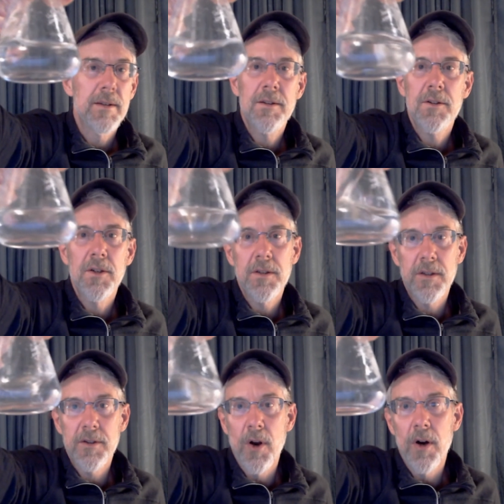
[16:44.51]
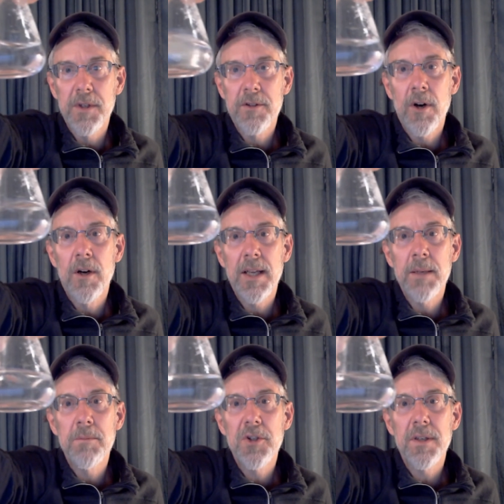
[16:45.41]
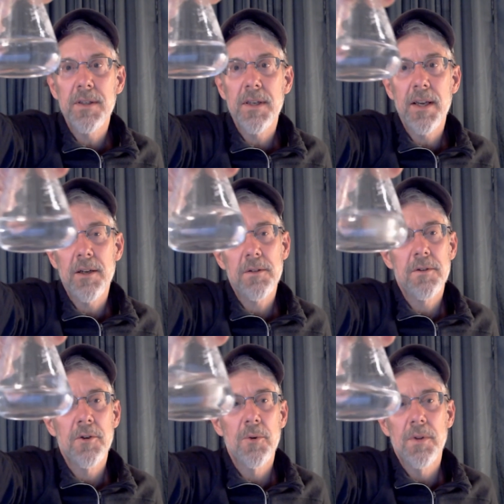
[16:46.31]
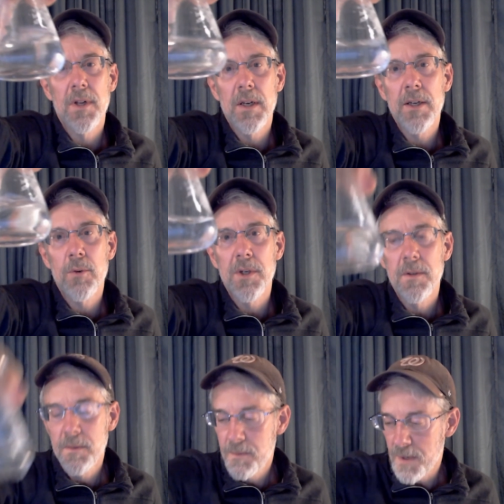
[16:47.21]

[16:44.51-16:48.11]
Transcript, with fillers: It's just dissolved. It's all MgCl2 in the liquid